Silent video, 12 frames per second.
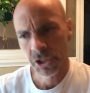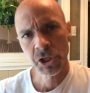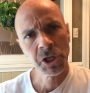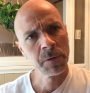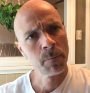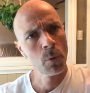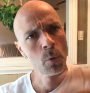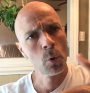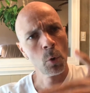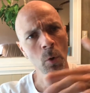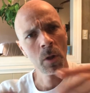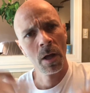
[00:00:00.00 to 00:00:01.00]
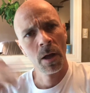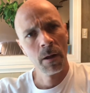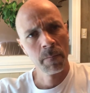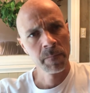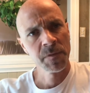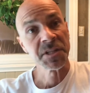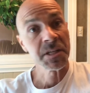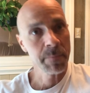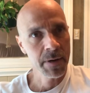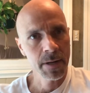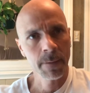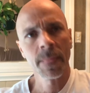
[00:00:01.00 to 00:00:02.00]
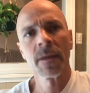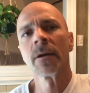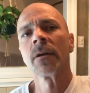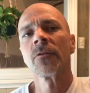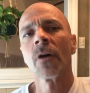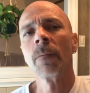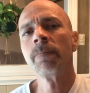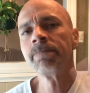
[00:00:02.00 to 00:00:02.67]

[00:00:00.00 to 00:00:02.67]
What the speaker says: gene pool deepening. So